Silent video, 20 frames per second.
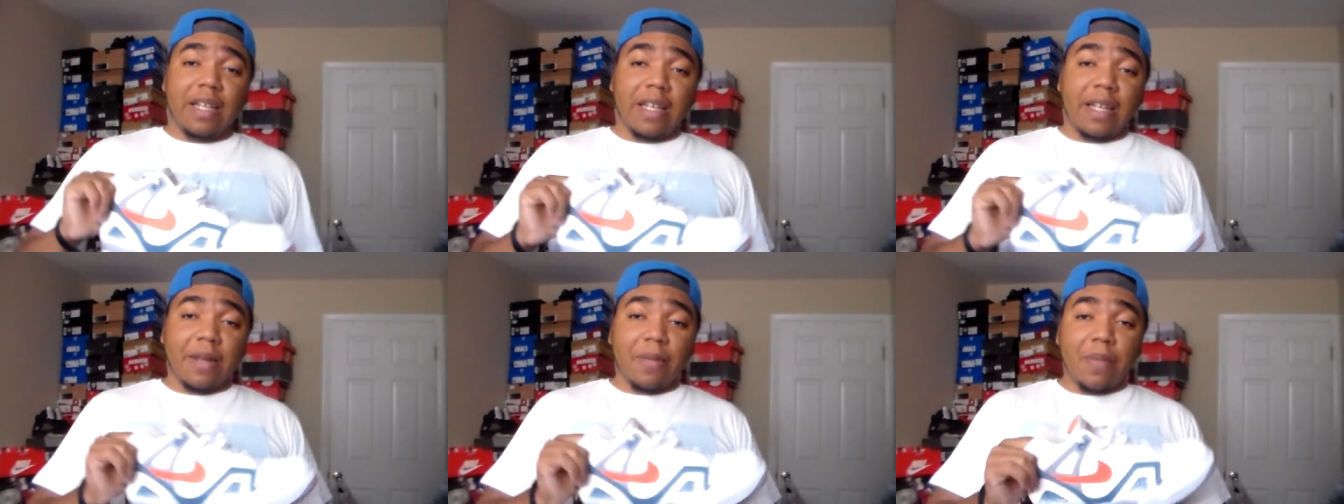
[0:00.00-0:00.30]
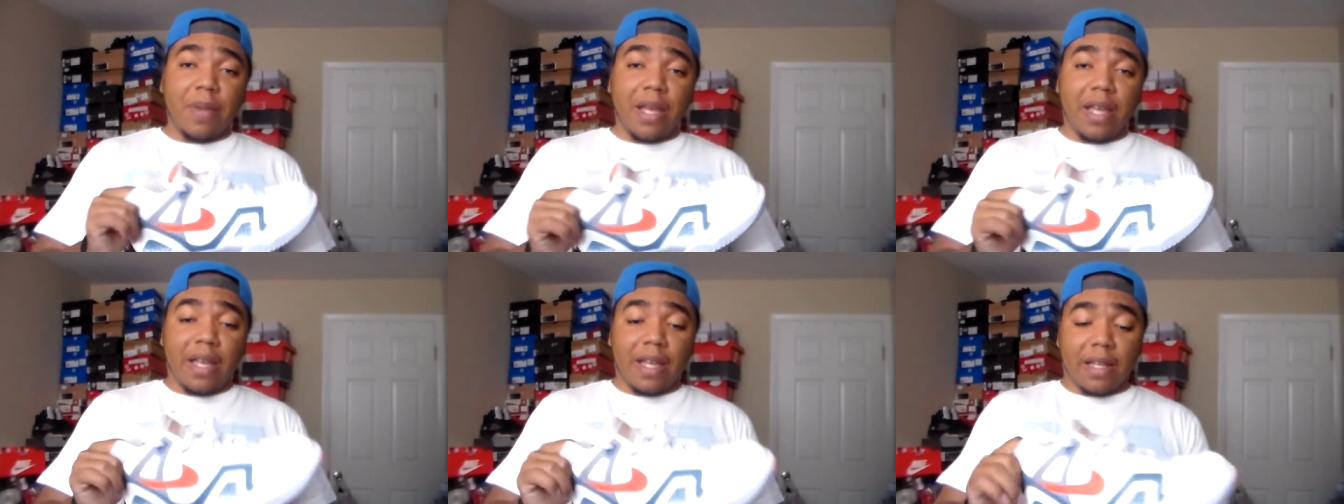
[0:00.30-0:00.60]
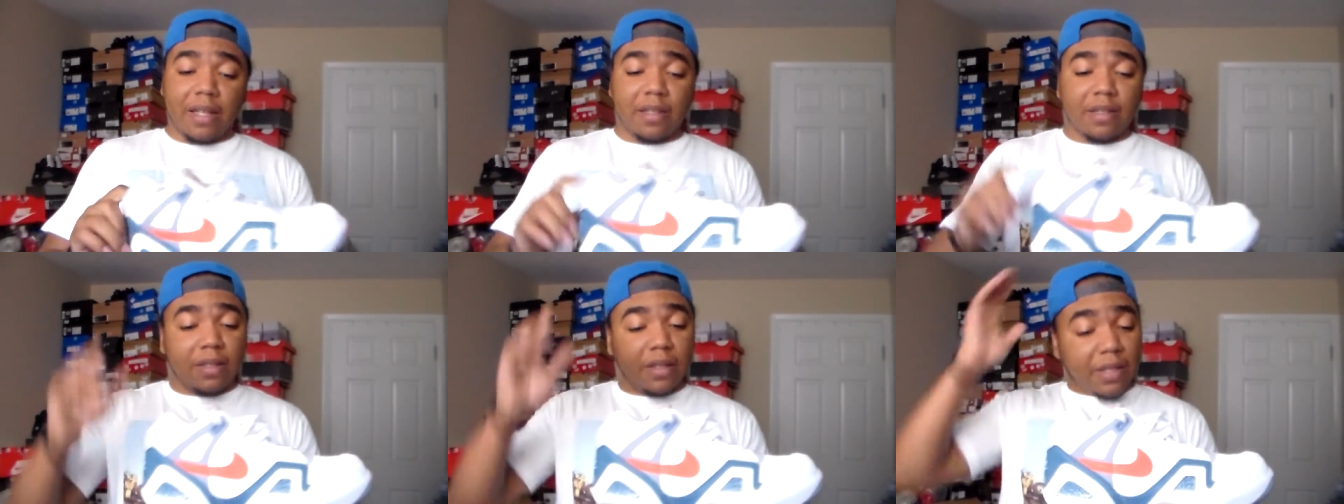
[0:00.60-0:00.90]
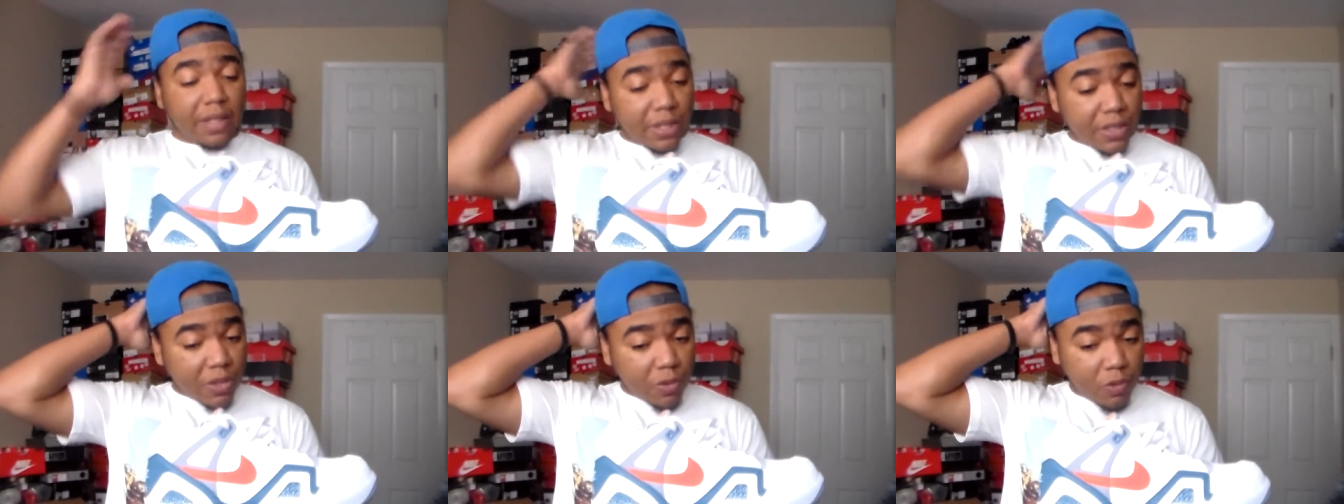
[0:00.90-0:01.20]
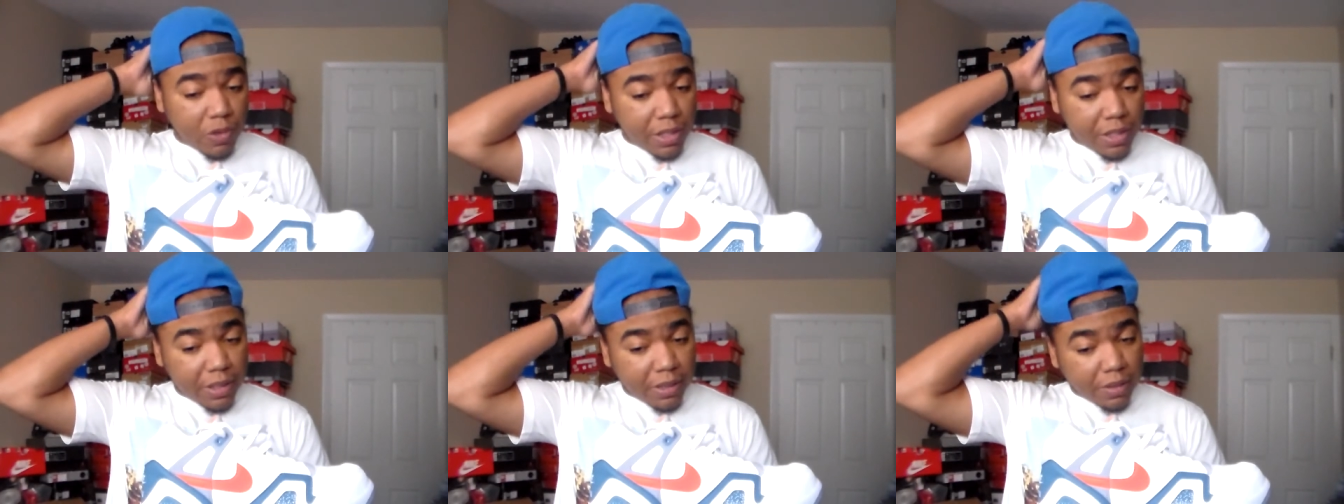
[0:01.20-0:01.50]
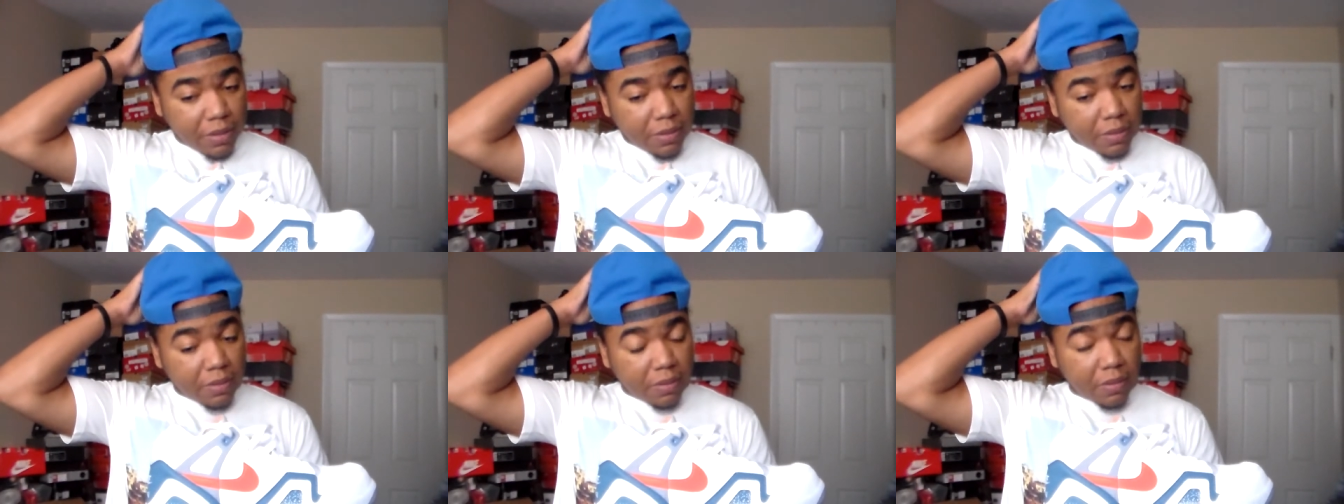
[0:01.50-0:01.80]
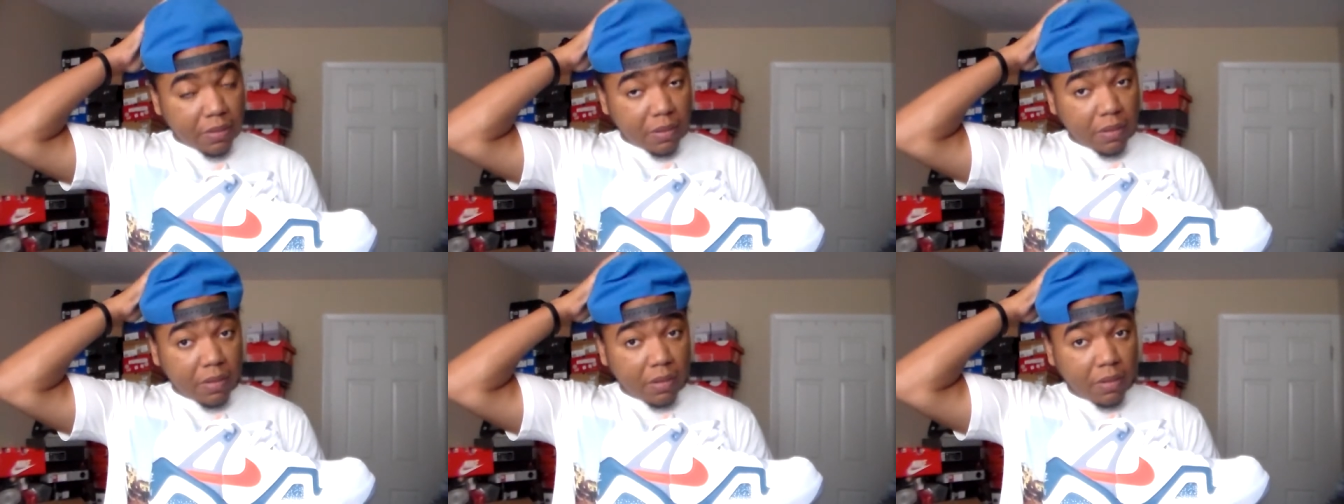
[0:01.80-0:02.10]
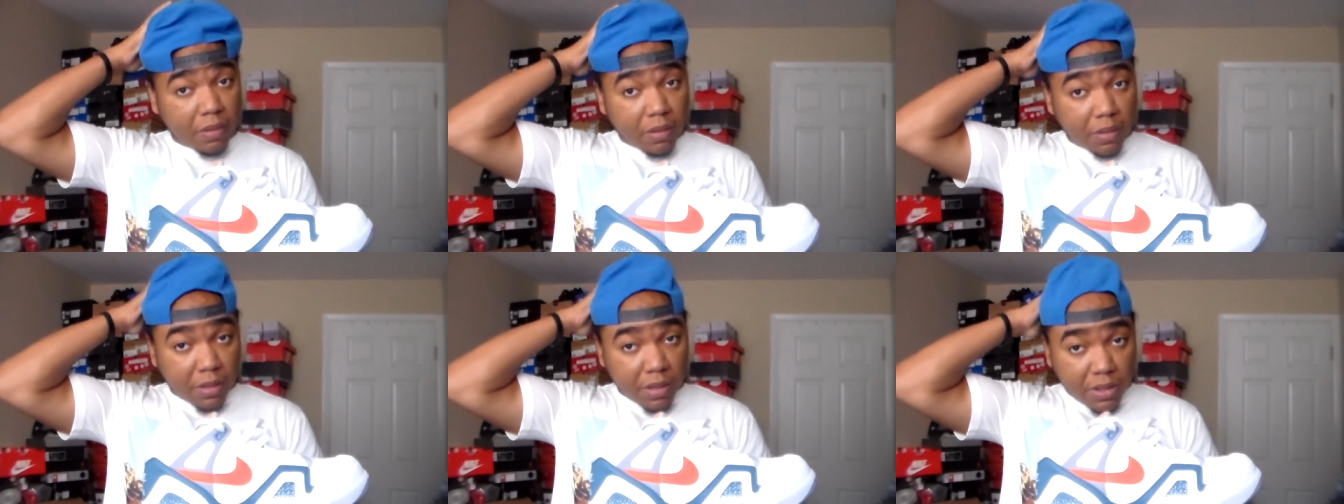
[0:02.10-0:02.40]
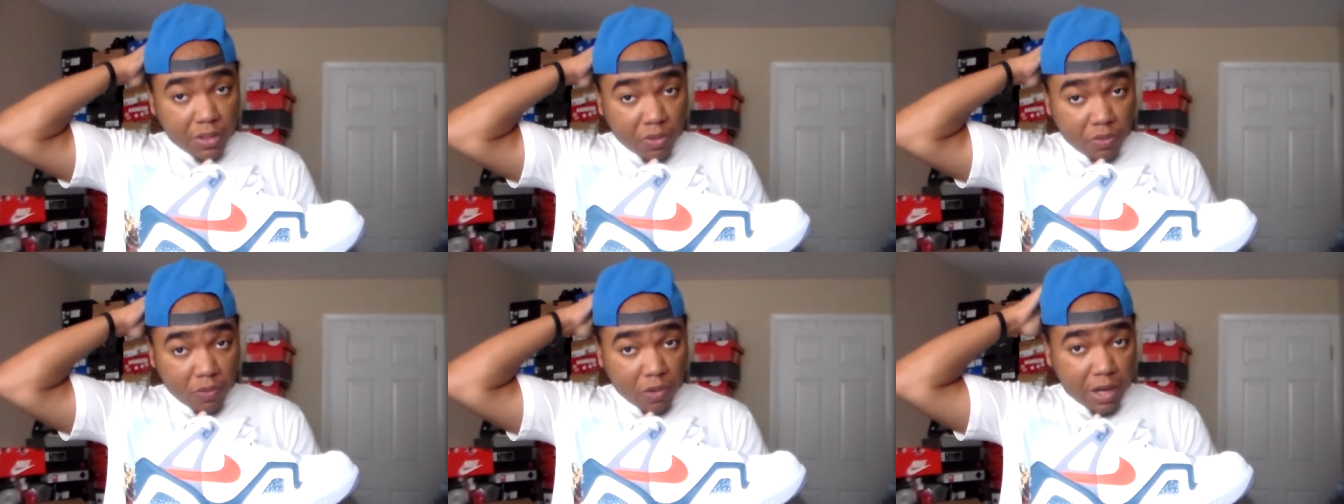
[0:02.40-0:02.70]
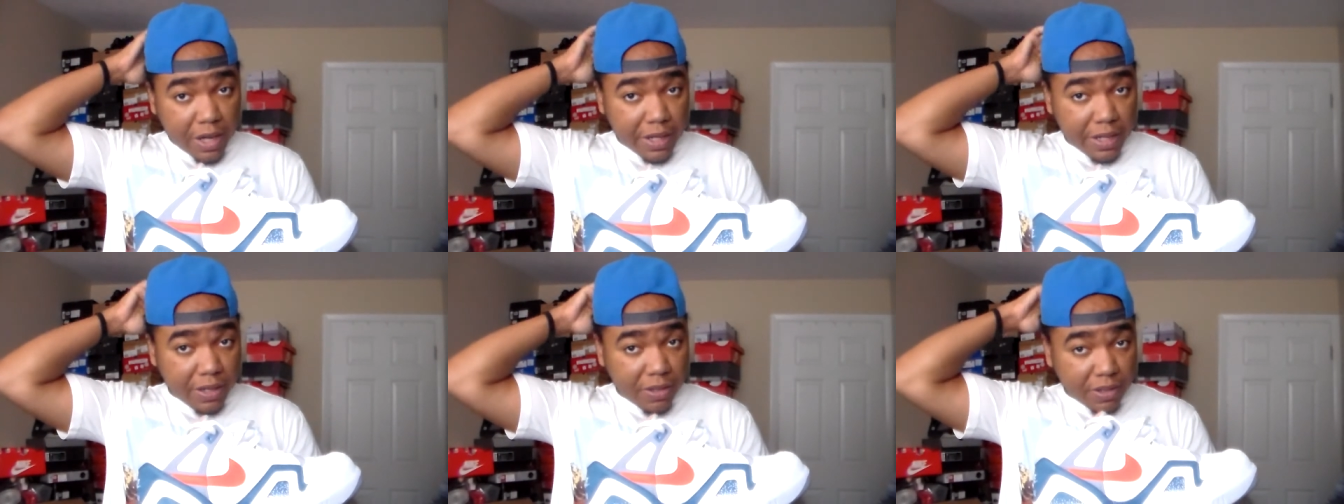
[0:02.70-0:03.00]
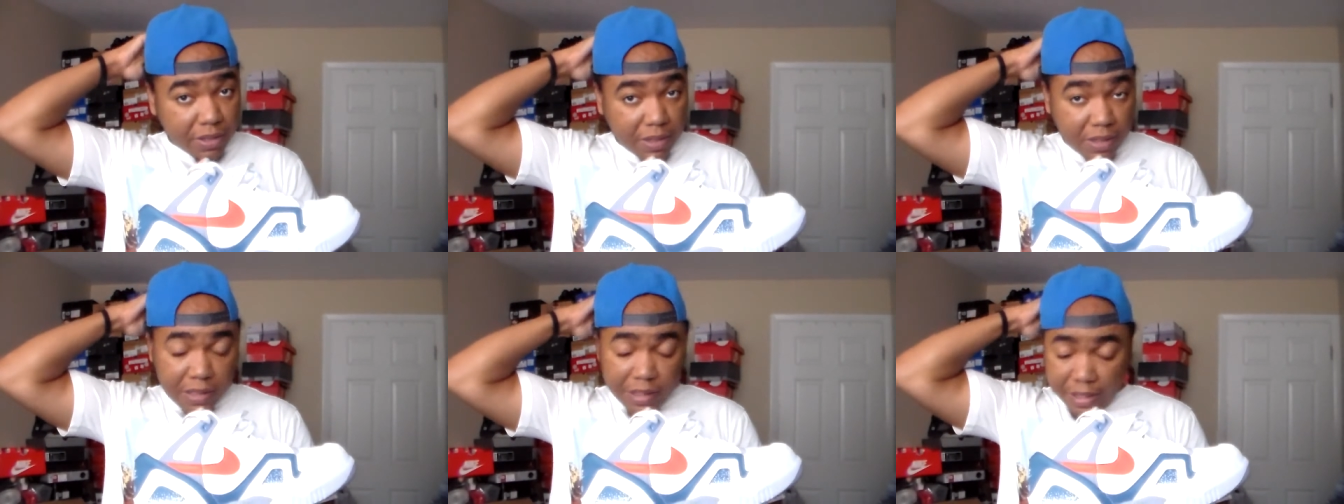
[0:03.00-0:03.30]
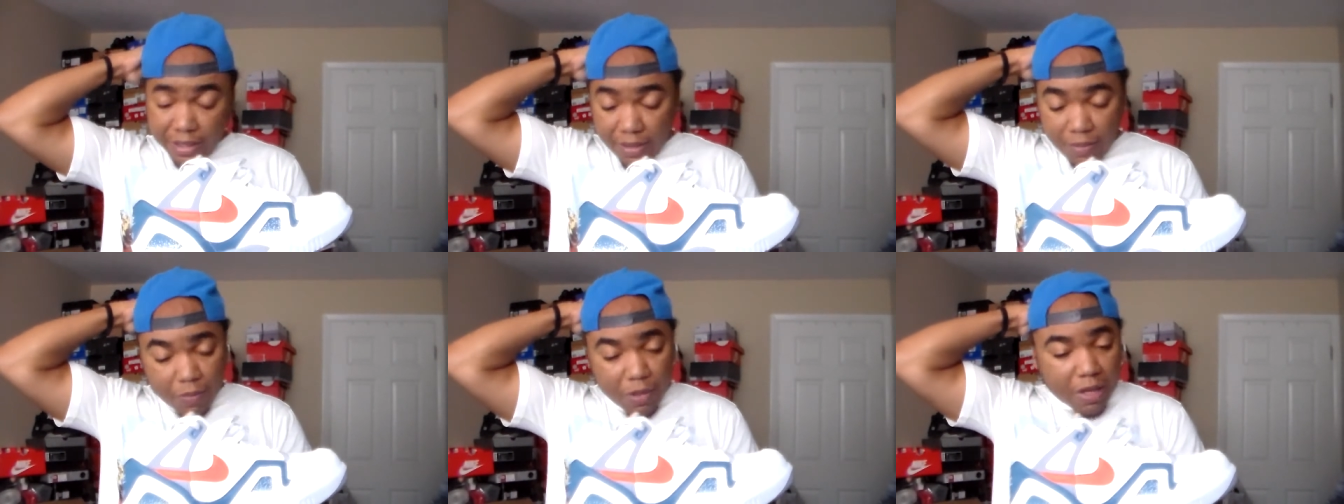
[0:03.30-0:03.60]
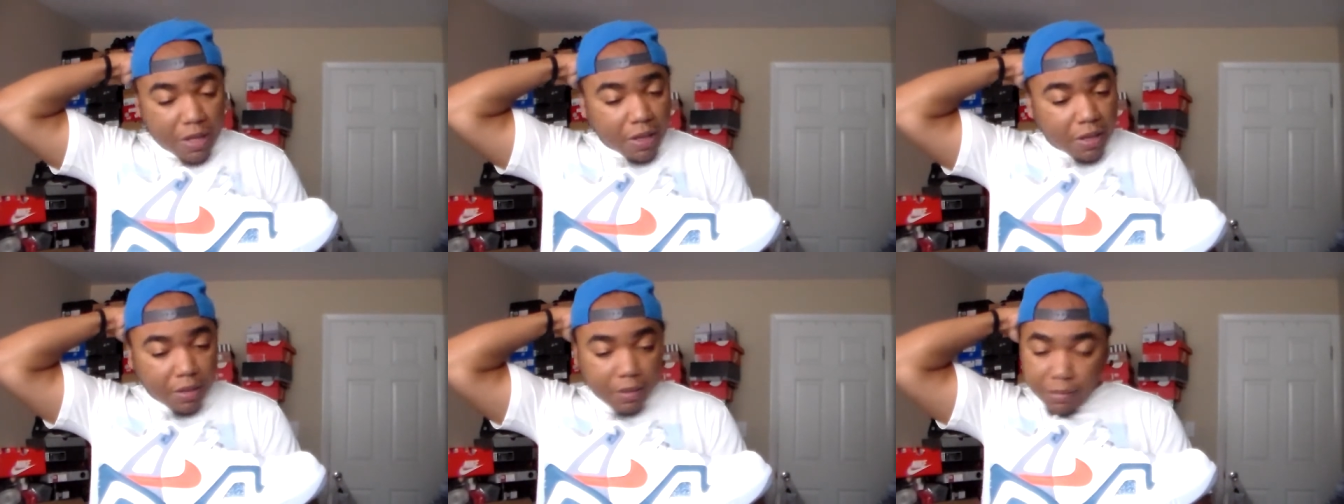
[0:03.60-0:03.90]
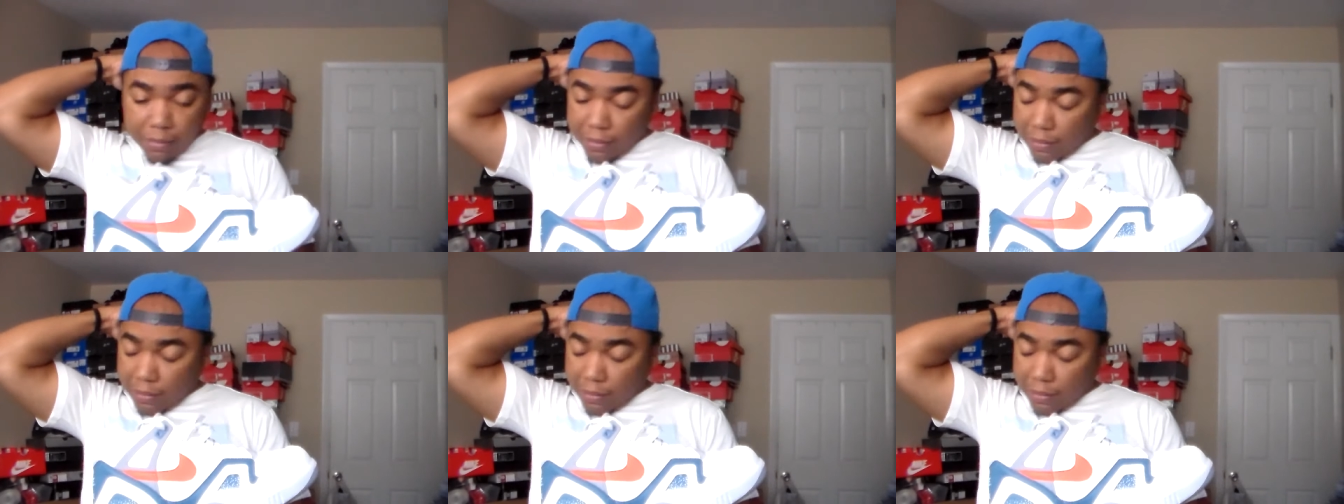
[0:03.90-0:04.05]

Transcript: And man, this one, this one right here is clean, man.